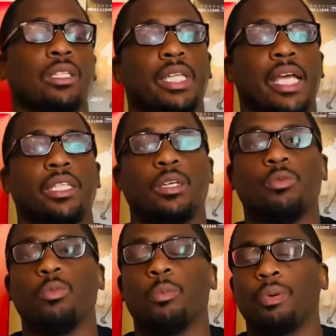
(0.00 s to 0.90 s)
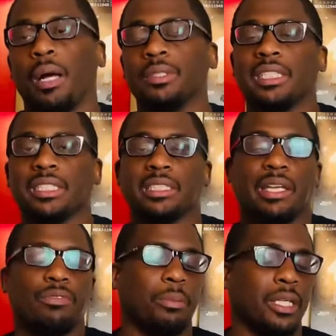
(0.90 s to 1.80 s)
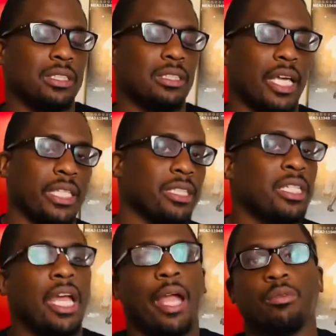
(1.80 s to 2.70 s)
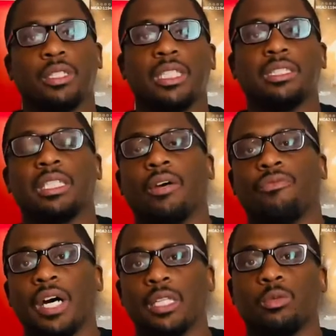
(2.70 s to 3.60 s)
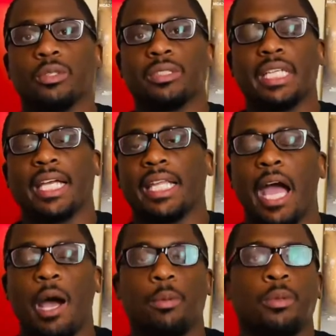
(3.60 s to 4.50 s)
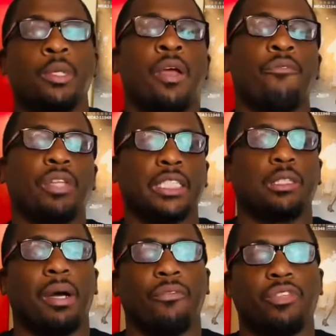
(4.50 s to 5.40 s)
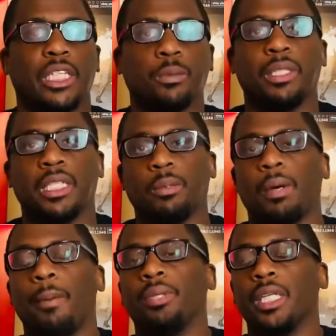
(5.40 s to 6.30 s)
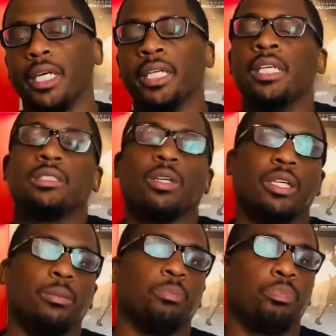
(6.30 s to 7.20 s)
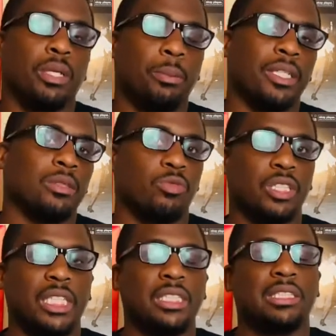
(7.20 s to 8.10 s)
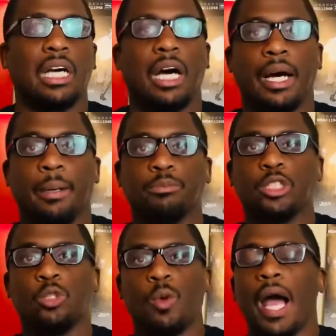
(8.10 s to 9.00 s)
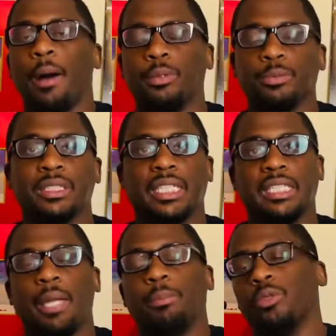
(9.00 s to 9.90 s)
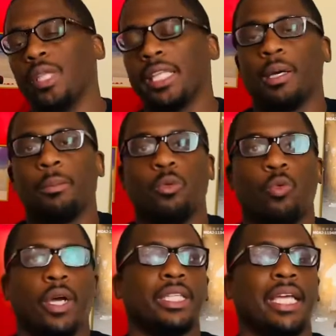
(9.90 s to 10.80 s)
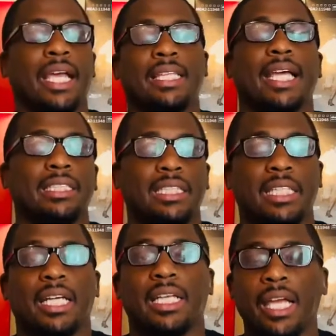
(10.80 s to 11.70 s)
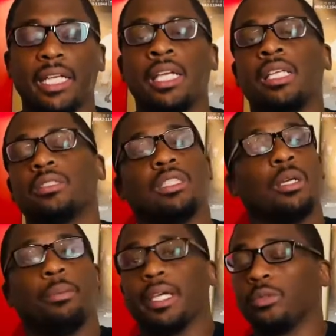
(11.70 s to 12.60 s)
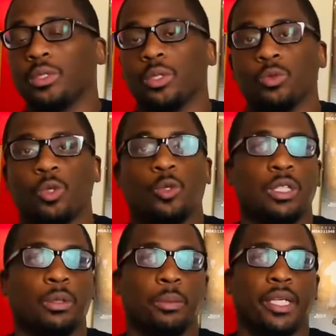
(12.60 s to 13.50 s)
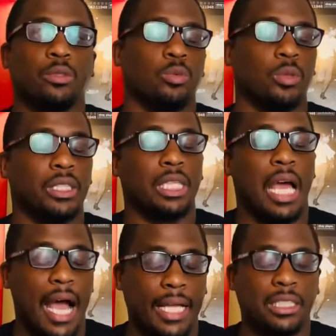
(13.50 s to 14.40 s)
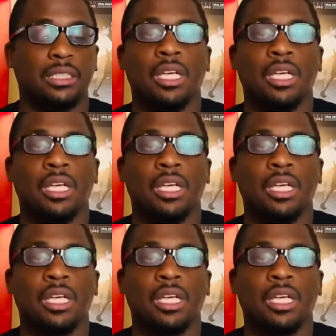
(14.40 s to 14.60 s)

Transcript: that up probably 6-7 months later and released a follow-up second album, Flesh of My Flesh, Blood of My Blood. So he pretty much released two albums that debuted at number one in 1998. So DMX was on the road. DMX was one of the hottest